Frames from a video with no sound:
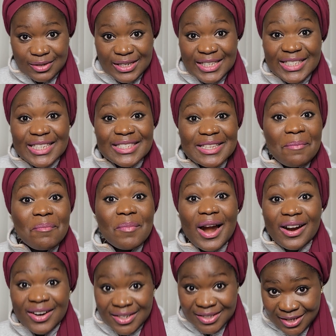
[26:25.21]
This is a
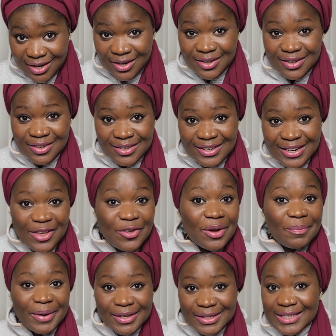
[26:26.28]
marathon that
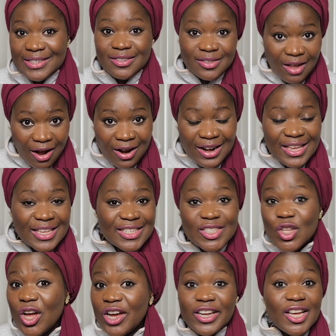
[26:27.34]
you're about to start. It's
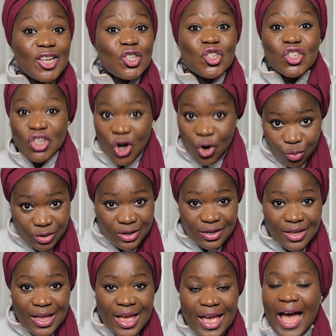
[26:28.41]
not a joke.